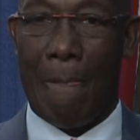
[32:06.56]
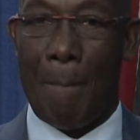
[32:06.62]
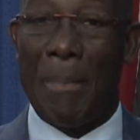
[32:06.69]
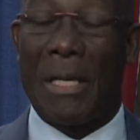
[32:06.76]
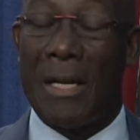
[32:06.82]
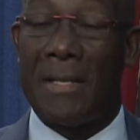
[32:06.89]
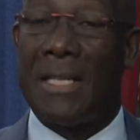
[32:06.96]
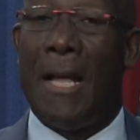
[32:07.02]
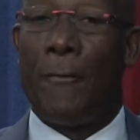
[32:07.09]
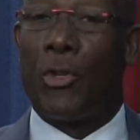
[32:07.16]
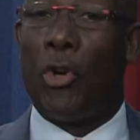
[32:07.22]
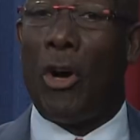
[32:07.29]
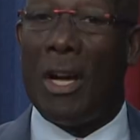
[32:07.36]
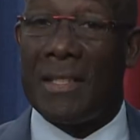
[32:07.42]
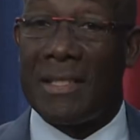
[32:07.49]
Because
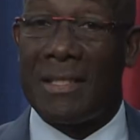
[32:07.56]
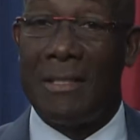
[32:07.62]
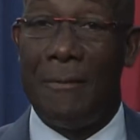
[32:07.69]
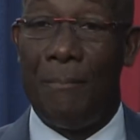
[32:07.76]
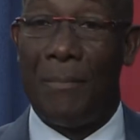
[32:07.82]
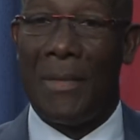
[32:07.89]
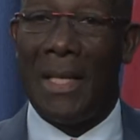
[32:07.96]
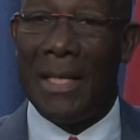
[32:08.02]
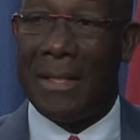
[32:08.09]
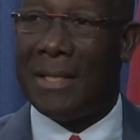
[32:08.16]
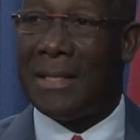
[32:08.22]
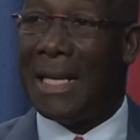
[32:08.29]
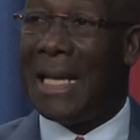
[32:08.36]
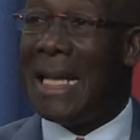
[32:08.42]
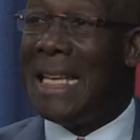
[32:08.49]
to us, it
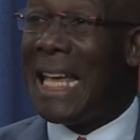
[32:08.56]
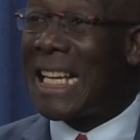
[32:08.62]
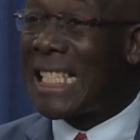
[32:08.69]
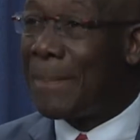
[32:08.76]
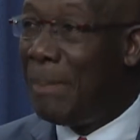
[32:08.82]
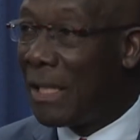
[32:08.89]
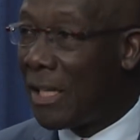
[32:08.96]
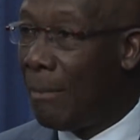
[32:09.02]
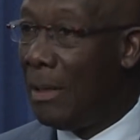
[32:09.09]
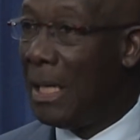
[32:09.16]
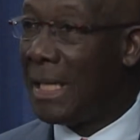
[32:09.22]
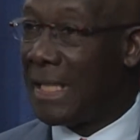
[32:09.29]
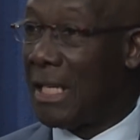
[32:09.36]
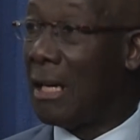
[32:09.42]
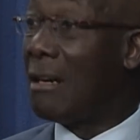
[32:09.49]
is inexplicable
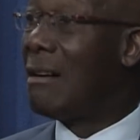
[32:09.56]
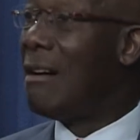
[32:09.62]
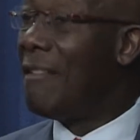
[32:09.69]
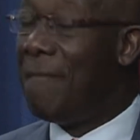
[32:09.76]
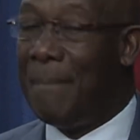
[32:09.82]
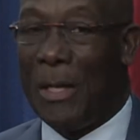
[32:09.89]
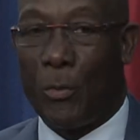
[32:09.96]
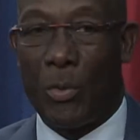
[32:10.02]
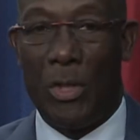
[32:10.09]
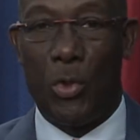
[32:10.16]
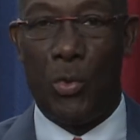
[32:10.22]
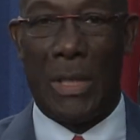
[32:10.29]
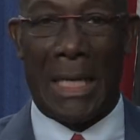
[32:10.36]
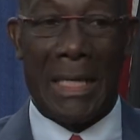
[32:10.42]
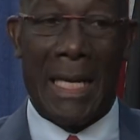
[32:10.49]
that a government will
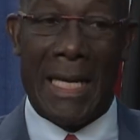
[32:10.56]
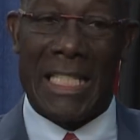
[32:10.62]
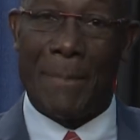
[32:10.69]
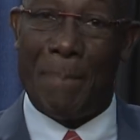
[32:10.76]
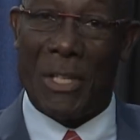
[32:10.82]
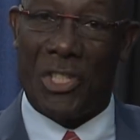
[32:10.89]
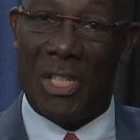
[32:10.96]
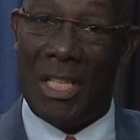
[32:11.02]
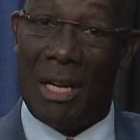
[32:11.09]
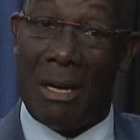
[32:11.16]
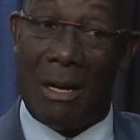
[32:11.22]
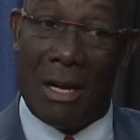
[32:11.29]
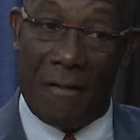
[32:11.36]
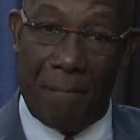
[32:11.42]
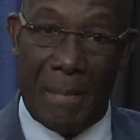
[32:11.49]
do that, especially a
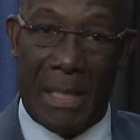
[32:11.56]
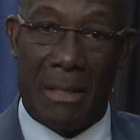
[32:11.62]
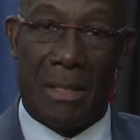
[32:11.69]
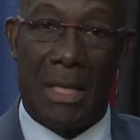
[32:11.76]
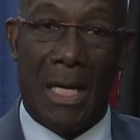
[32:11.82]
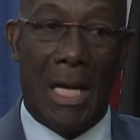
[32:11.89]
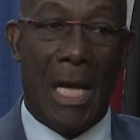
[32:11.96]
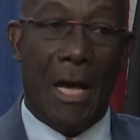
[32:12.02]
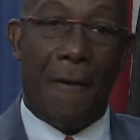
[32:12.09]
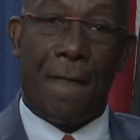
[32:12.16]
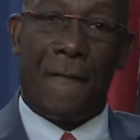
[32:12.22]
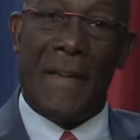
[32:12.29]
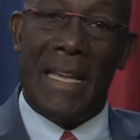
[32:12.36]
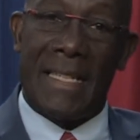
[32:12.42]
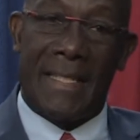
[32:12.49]
government
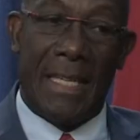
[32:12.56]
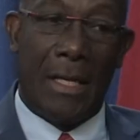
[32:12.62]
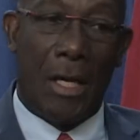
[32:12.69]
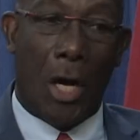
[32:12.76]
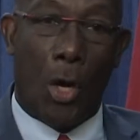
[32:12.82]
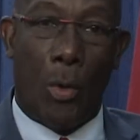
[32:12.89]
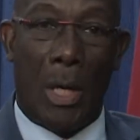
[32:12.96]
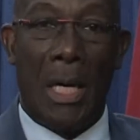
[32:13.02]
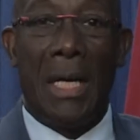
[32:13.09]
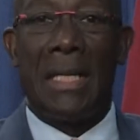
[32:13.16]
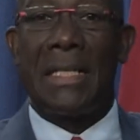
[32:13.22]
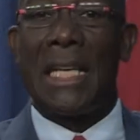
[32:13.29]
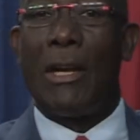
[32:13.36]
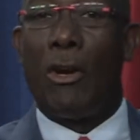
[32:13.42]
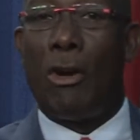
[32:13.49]
facing our
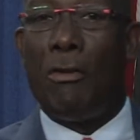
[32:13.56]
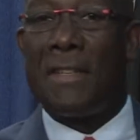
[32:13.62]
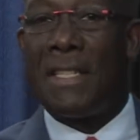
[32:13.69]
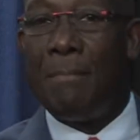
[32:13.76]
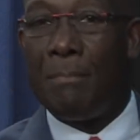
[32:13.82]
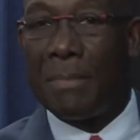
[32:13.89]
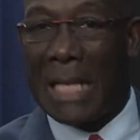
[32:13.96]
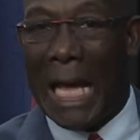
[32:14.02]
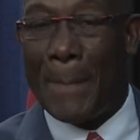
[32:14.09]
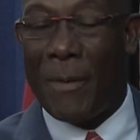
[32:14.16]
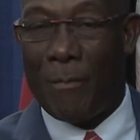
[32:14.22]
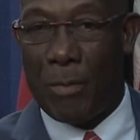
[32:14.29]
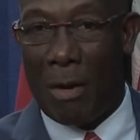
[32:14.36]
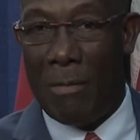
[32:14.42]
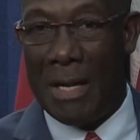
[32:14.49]
terrorism type
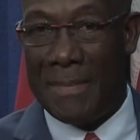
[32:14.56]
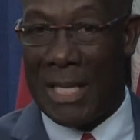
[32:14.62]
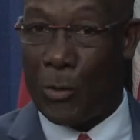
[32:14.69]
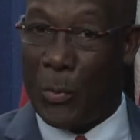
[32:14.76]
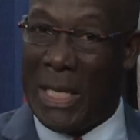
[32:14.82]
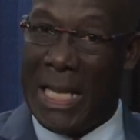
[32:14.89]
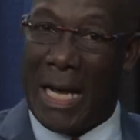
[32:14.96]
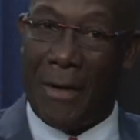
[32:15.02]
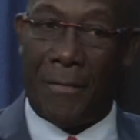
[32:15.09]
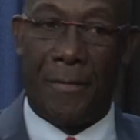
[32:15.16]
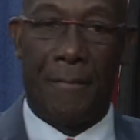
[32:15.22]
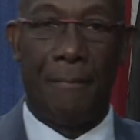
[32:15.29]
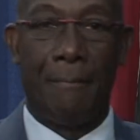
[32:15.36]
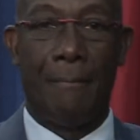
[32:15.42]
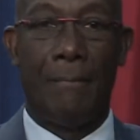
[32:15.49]
of problems that we have,
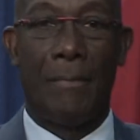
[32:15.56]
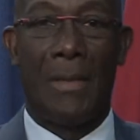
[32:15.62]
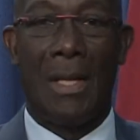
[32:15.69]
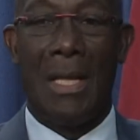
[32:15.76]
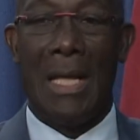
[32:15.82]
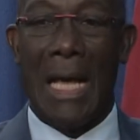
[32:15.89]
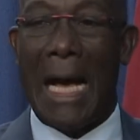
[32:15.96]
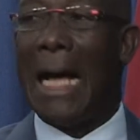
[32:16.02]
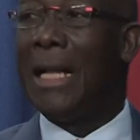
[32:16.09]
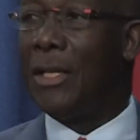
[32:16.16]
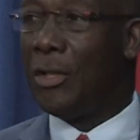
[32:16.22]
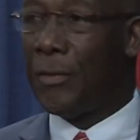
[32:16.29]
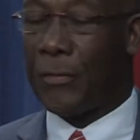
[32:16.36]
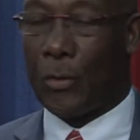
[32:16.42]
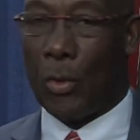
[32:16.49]

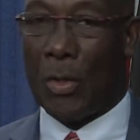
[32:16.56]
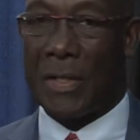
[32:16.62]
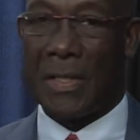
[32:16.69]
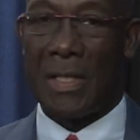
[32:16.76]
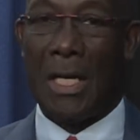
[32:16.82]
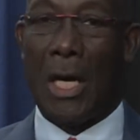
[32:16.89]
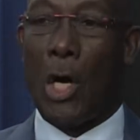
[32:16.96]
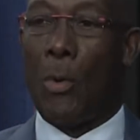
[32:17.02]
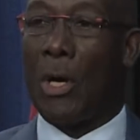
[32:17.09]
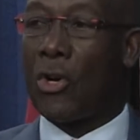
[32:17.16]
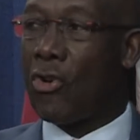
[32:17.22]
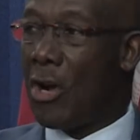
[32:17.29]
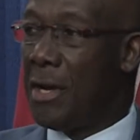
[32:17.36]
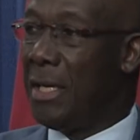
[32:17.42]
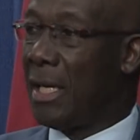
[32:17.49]
and of course, our
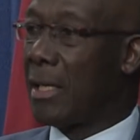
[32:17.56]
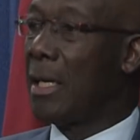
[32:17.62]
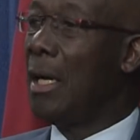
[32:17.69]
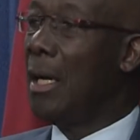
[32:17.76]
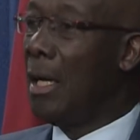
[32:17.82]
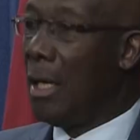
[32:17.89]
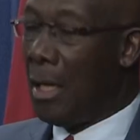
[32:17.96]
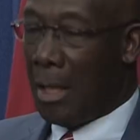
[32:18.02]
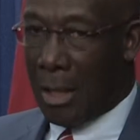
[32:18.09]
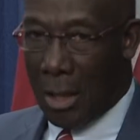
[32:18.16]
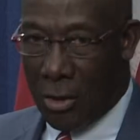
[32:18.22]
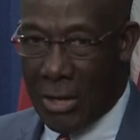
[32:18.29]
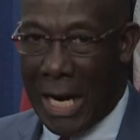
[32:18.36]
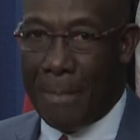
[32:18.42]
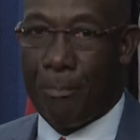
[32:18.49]
chronic
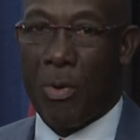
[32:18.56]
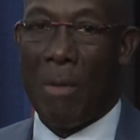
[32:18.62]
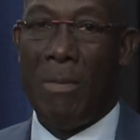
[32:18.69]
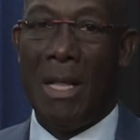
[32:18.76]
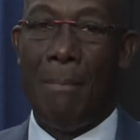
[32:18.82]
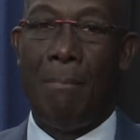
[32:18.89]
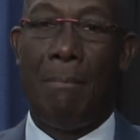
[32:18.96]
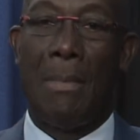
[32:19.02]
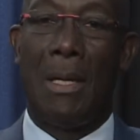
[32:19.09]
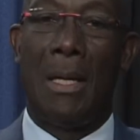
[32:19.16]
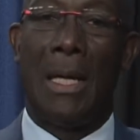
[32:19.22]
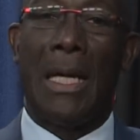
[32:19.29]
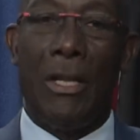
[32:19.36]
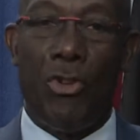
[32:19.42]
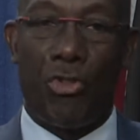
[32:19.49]
crime problem
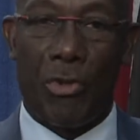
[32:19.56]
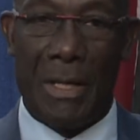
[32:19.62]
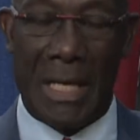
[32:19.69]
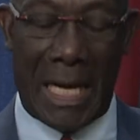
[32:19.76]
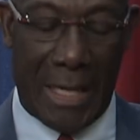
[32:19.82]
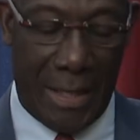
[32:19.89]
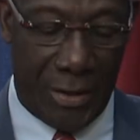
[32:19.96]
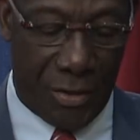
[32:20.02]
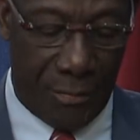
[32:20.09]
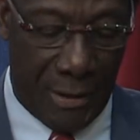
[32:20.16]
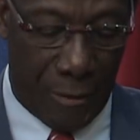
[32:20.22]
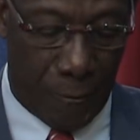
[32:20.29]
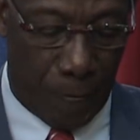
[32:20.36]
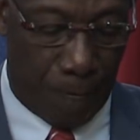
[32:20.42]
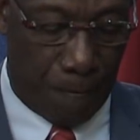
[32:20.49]
in Trinidad and
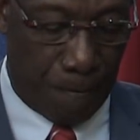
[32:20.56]
Tobago.